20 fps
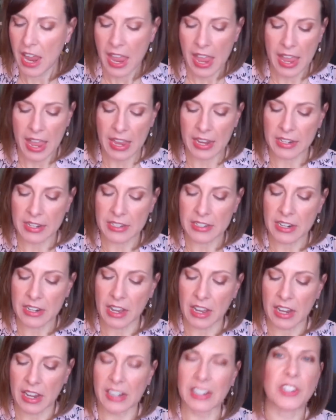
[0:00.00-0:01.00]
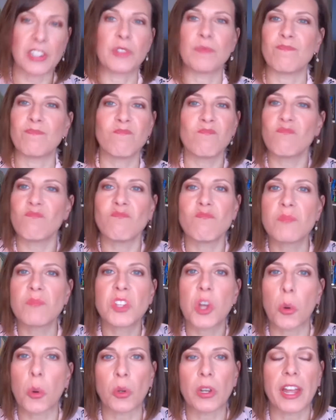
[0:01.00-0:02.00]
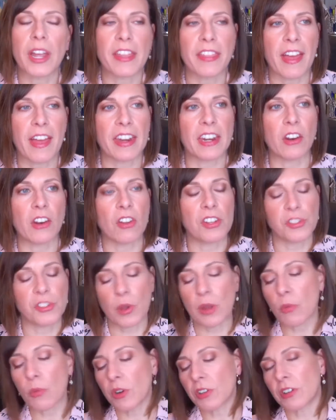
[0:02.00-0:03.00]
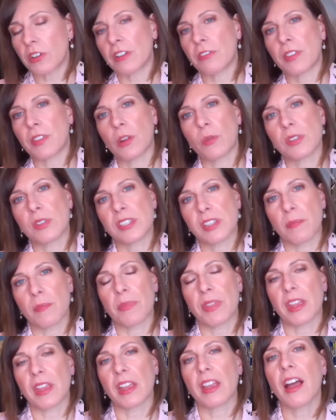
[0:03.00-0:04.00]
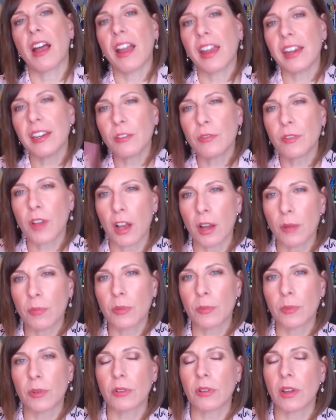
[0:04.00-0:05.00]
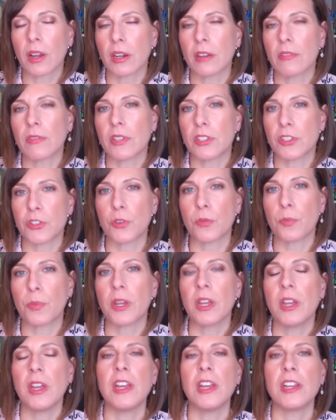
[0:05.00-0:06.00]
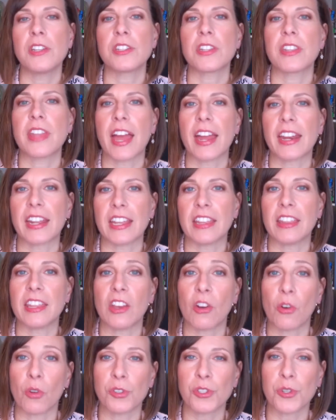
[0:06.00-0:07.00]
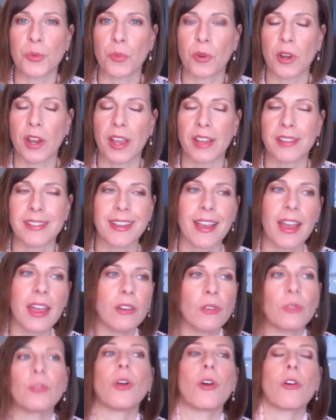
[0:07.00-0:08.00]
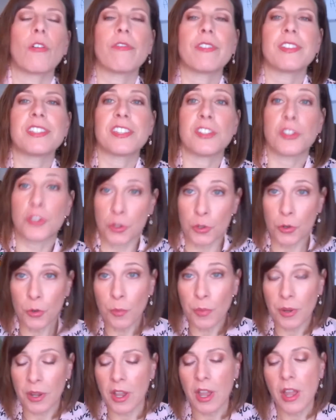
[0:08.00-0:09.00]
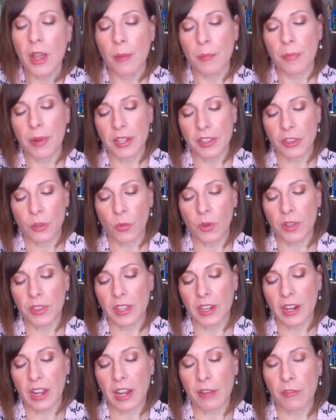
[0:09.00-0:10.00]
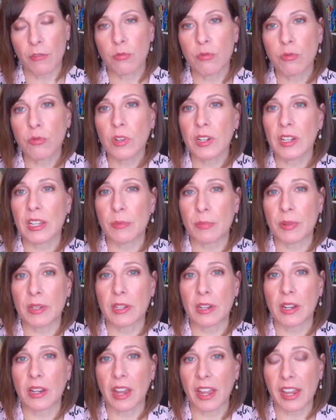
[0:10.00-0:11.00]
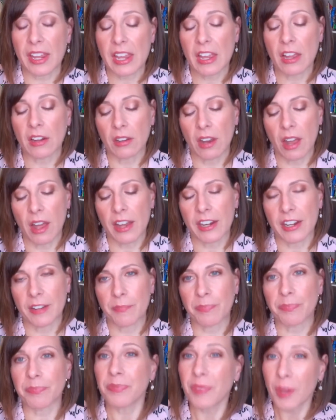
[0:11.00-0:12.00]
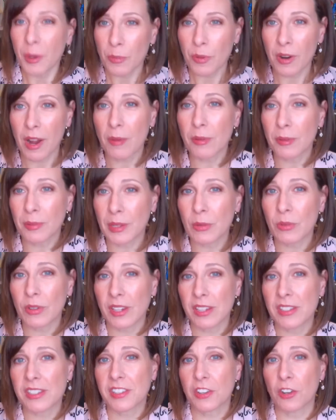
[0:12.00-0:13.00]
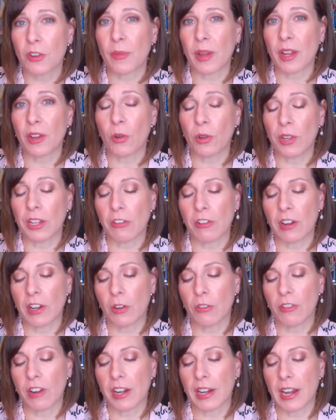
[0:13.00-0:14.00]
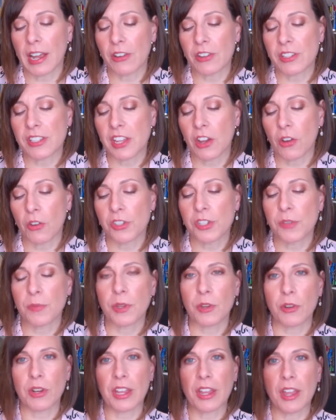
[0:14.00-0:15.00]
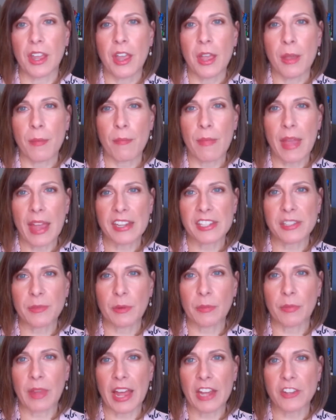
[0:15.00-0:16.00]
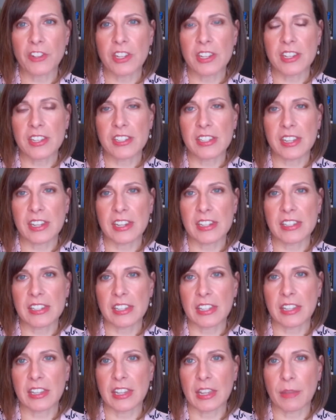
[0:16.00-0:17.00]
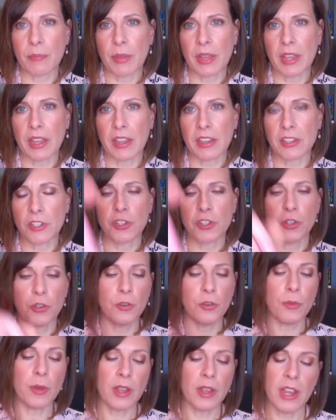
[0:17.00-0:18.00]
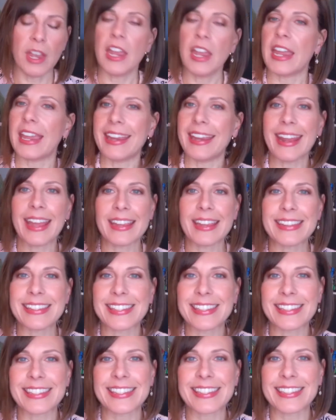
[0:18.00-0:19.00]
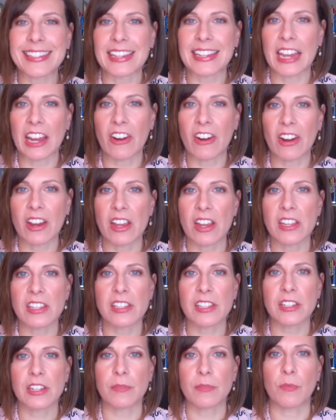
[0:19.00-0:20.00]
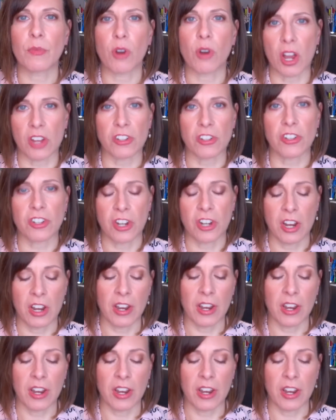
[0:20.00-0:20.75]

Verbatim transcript: And I don't like that at all. So I wondered if there was something kind of comparable, kind of a dupe to that in the Ulta brand. I don't know if it's a dupe, but the one that I've really been liking a lot and probably would consider my holy grail right now is the Ulta Beauty Maximum Lashes. It is in the pink tube. It has the scariest brush.